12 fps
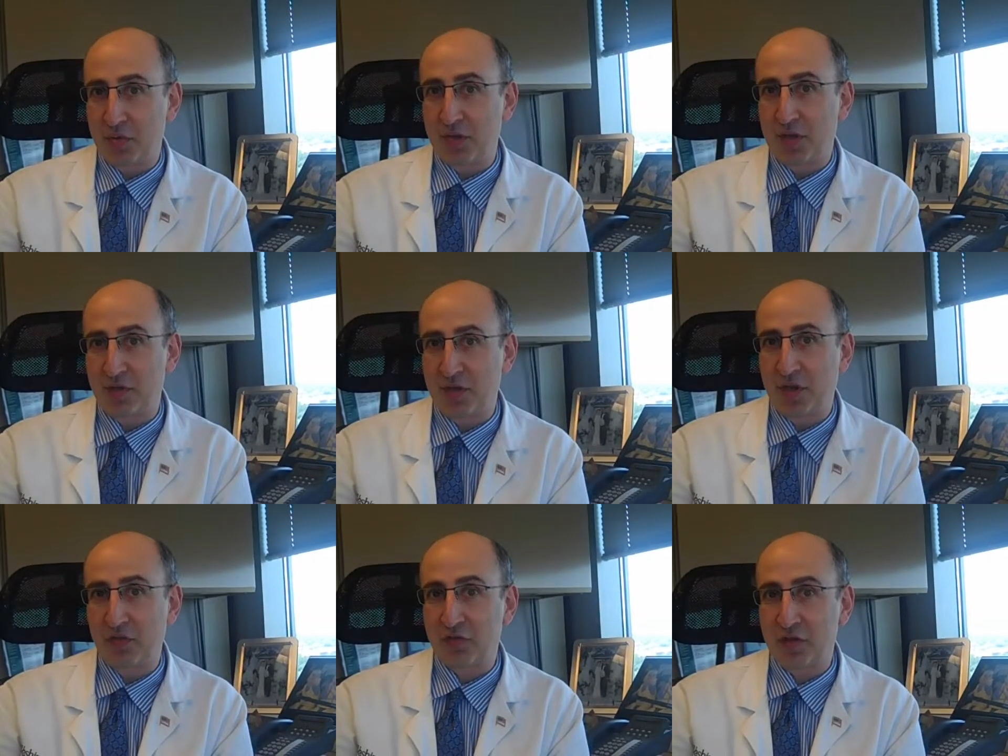when they're
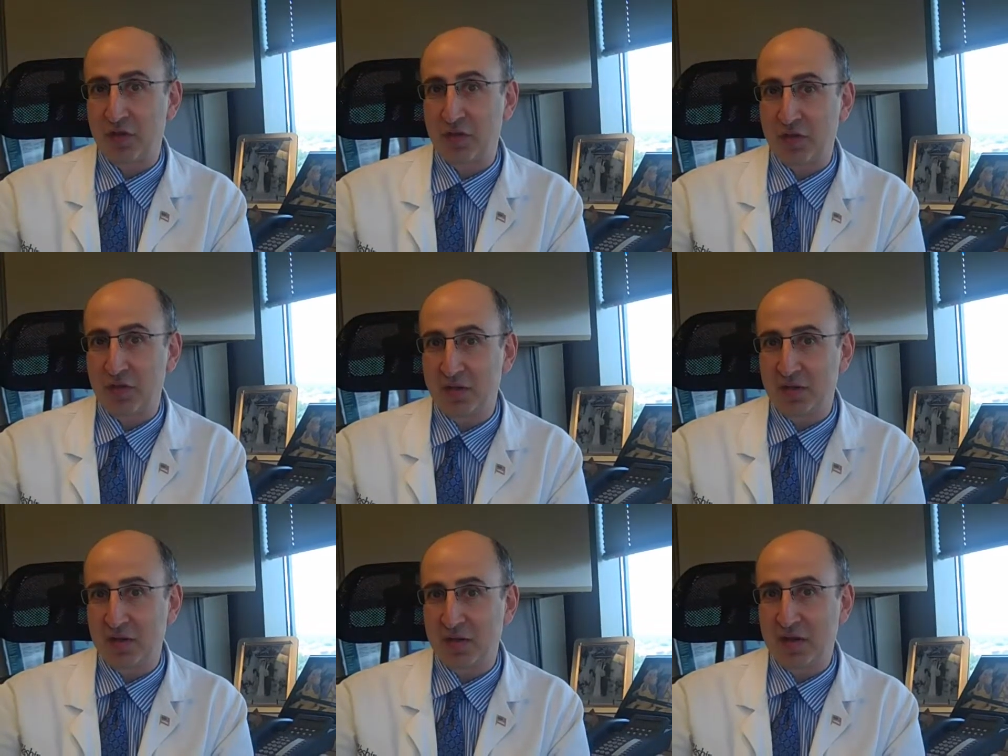tested
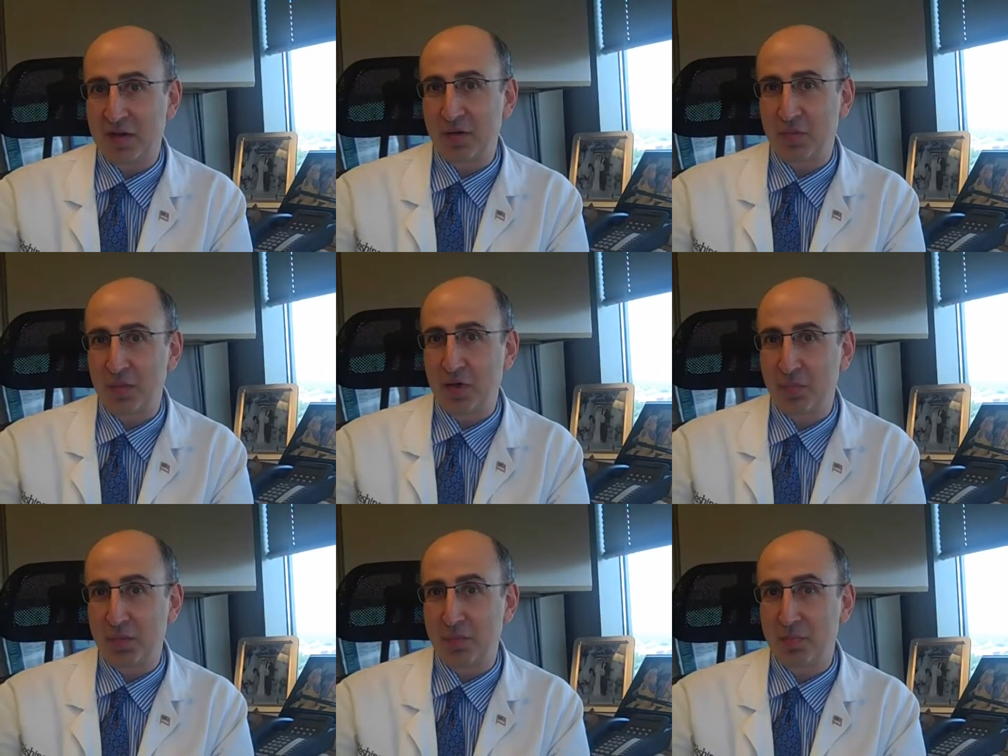in
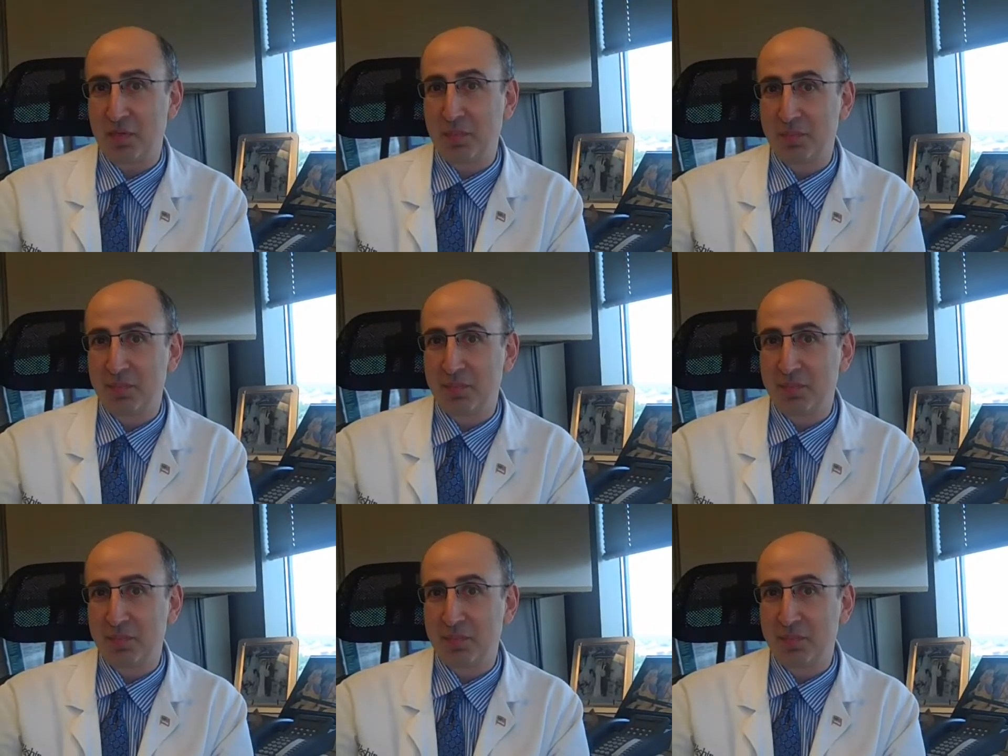real people.